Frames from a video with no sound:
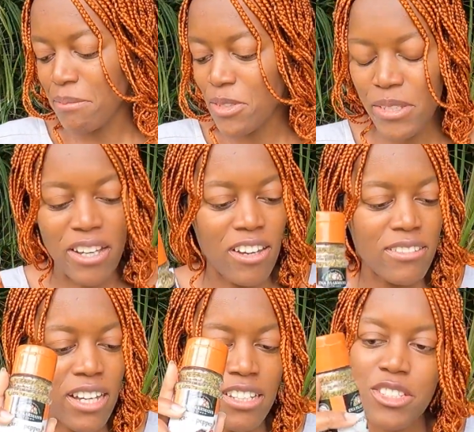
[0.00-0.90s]
So yeah,
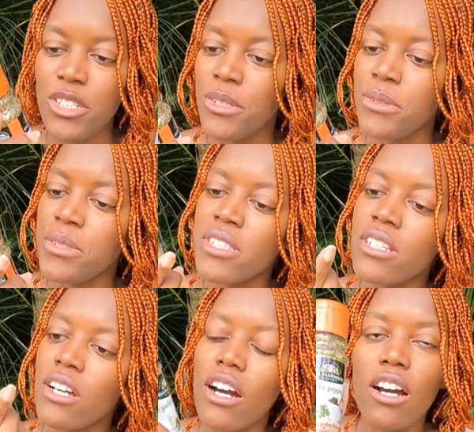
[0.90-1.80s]
I
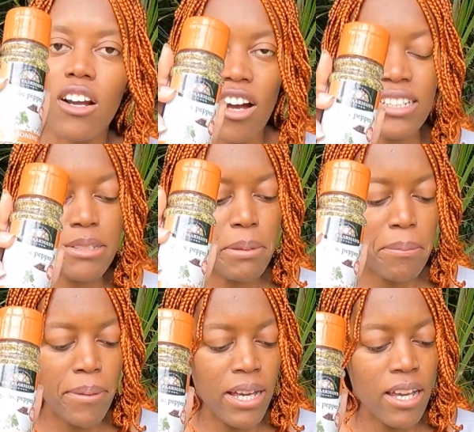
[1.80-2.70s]
chose garlic
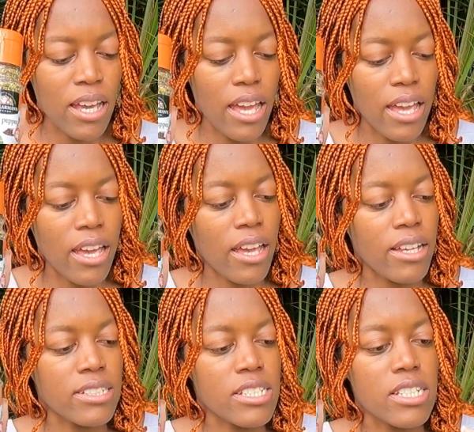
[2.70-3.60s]
pepper
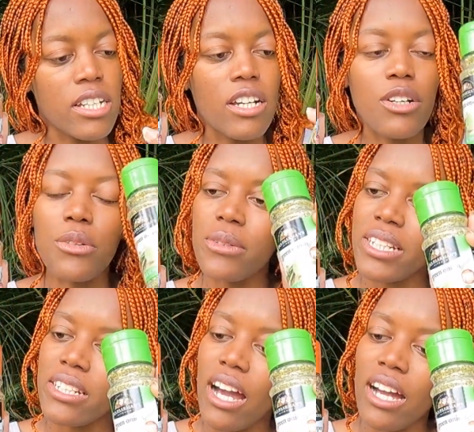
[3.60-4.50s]
and
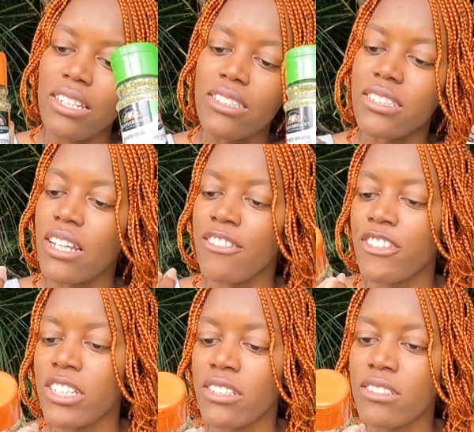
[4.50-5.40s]
green onion. I
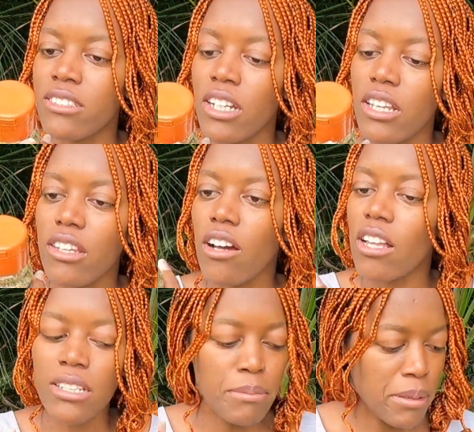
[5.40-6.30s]
figured the
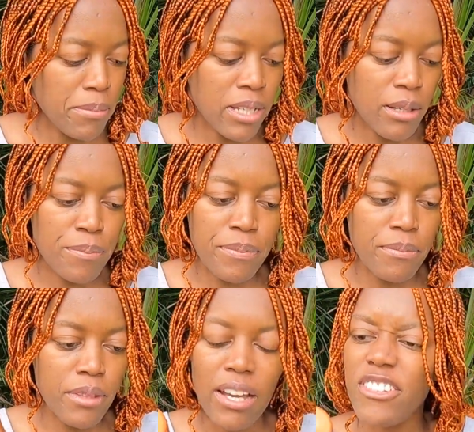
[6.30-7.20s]
garlic pepper,
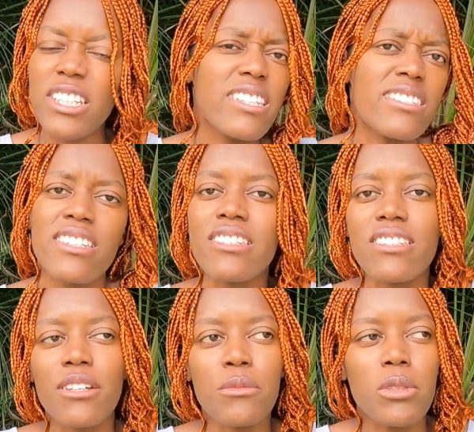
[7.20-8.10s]
I figured these things
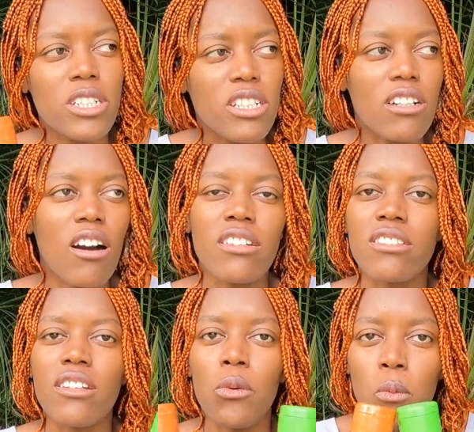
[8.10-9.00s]
can work
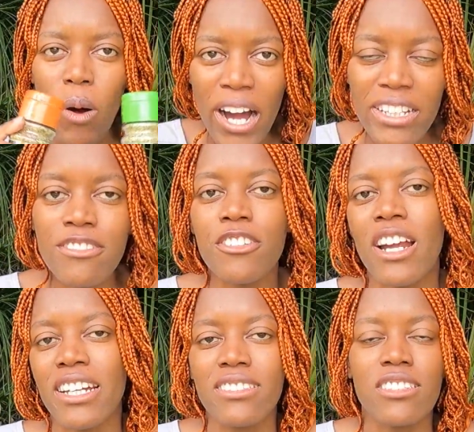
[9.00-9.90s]
on a wide
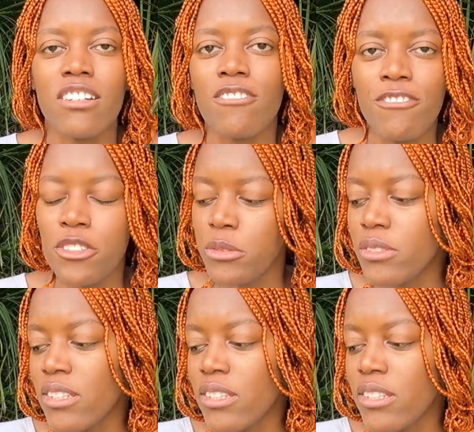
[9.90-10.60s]
variety of foods.